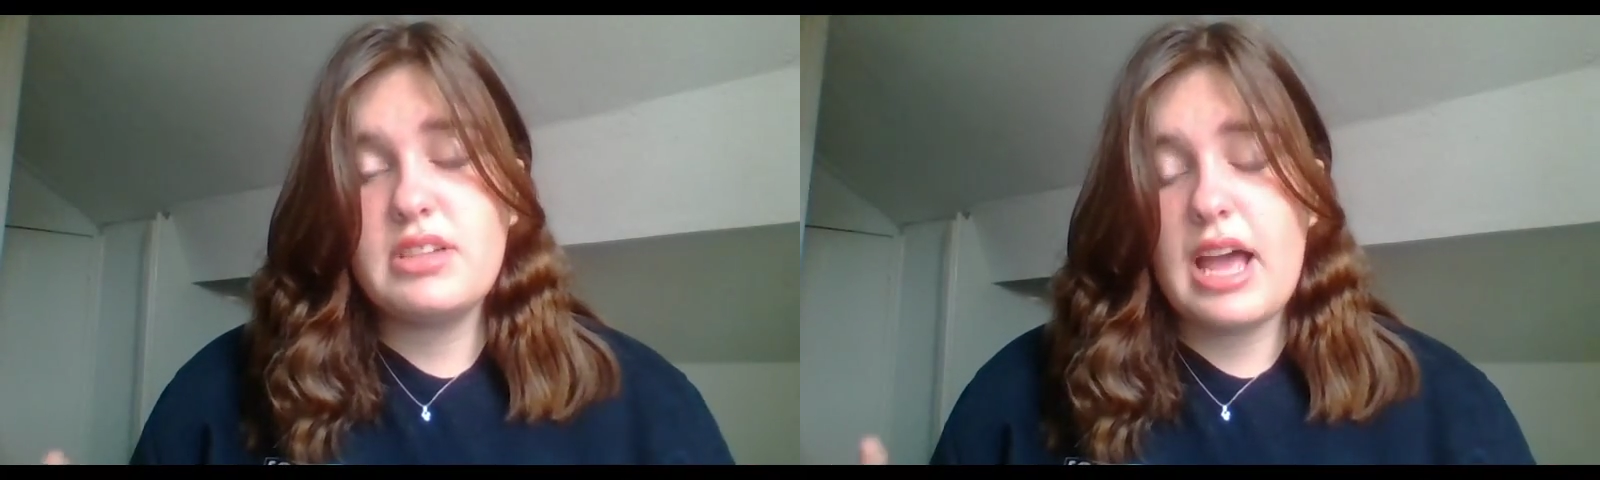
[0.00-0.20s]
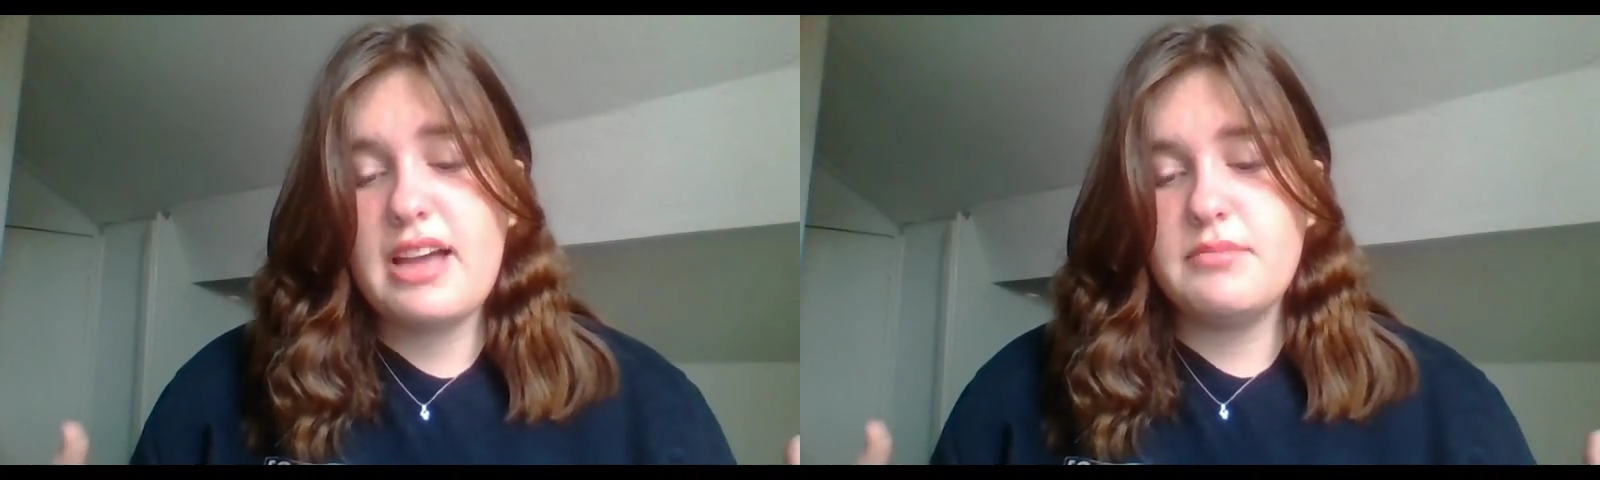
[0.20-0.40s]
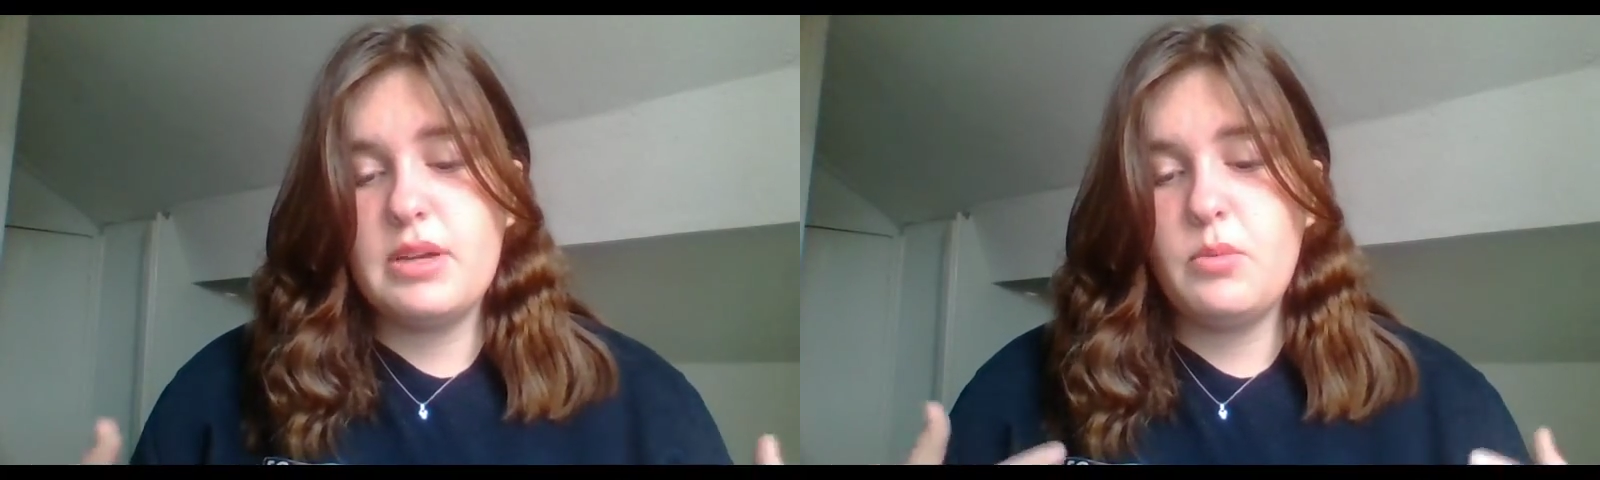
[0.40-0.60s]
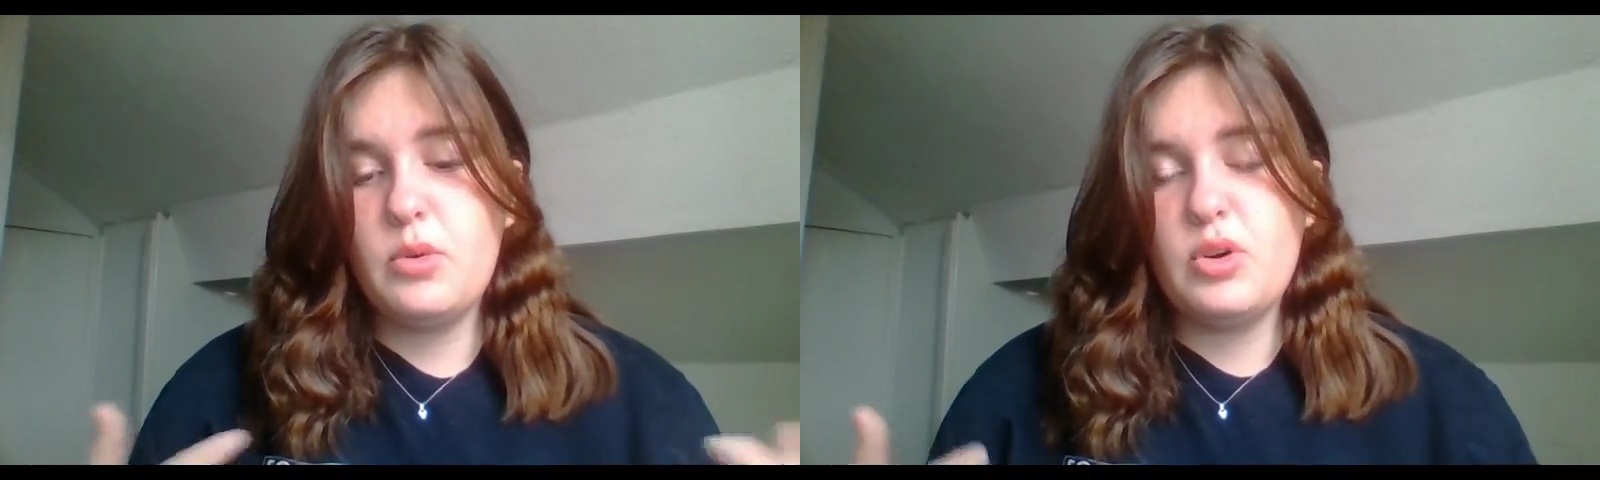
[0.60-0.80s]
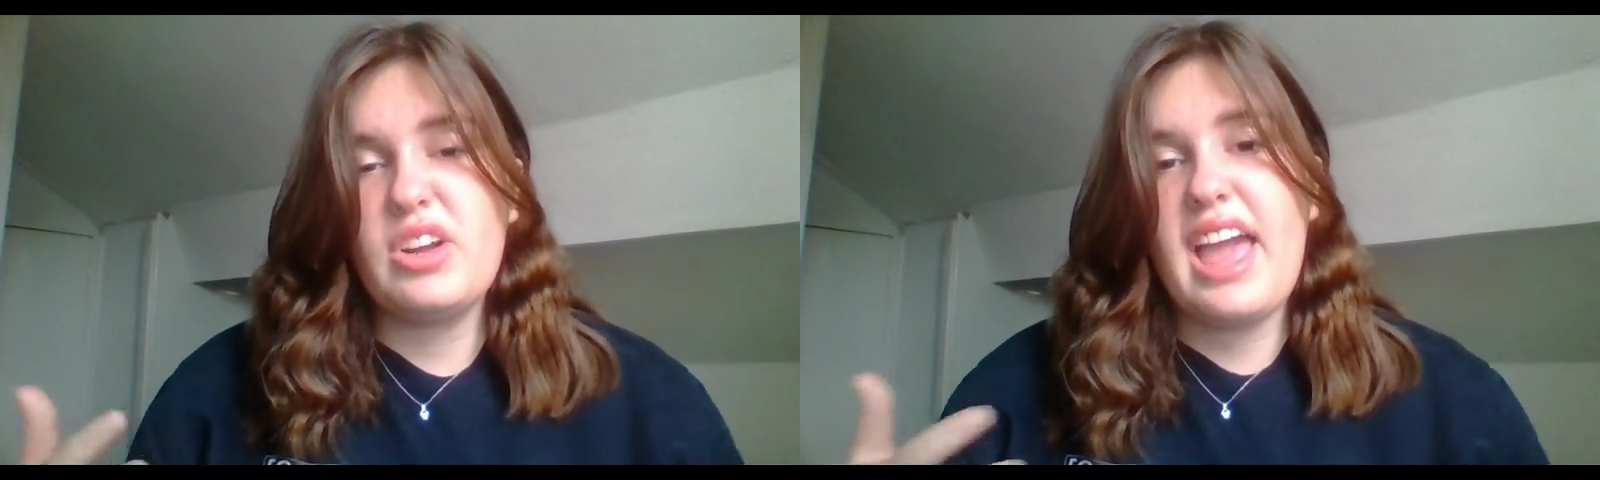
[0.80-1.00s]
and
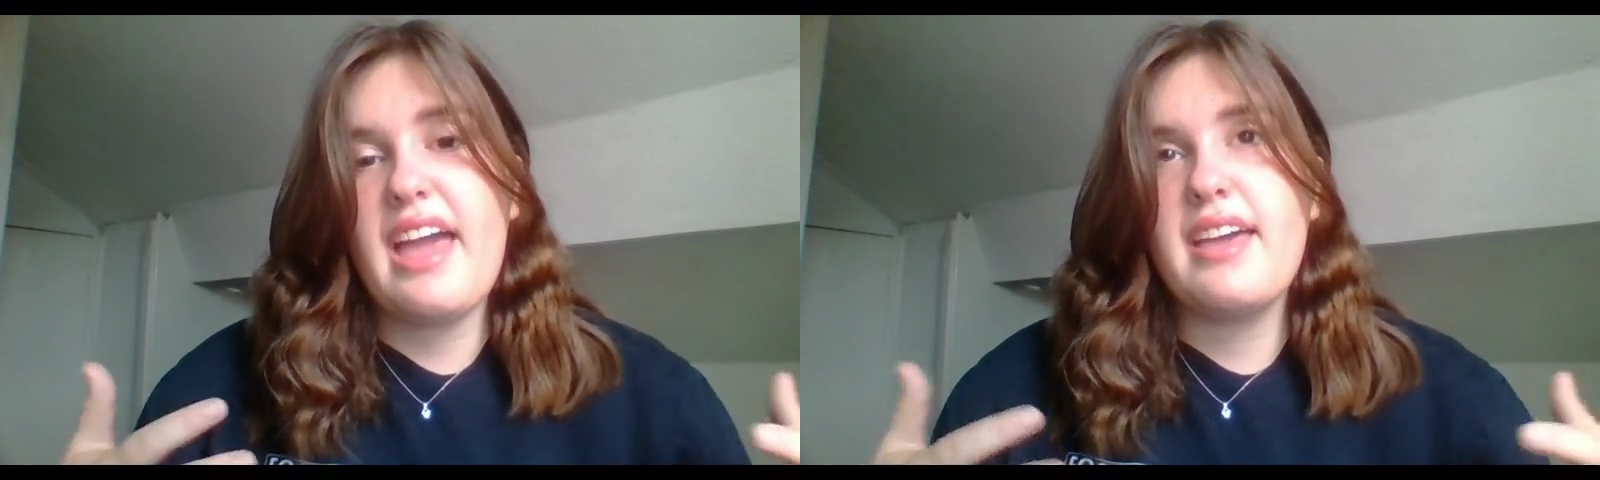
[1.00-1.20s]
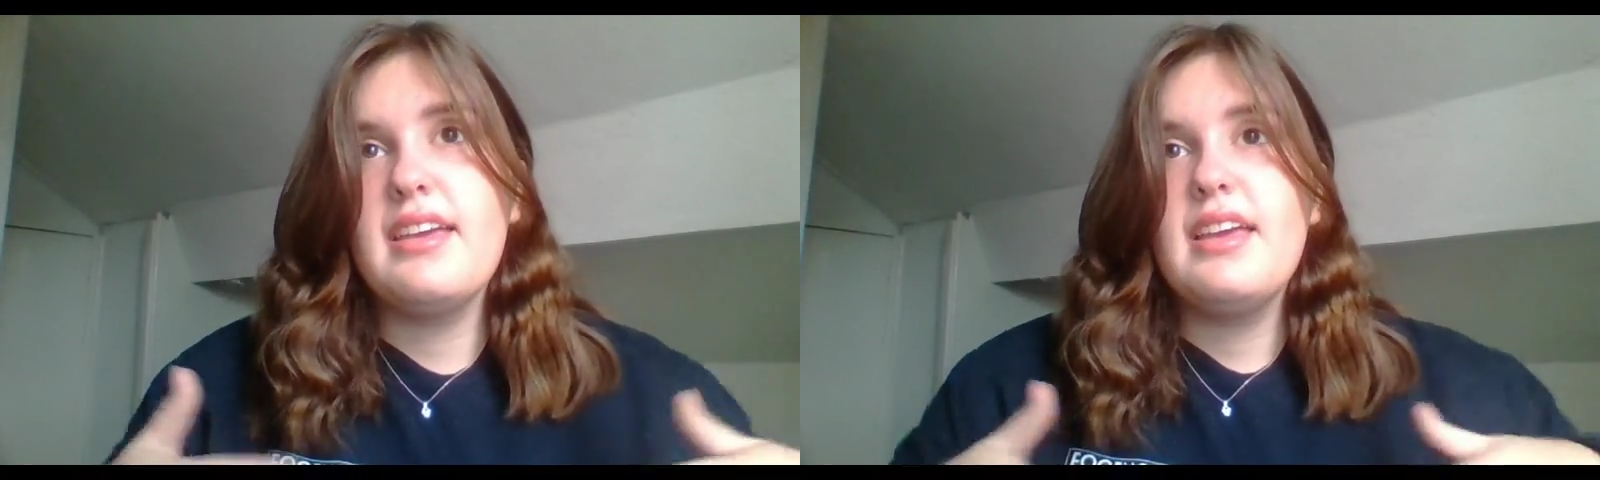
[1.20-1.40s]
will not get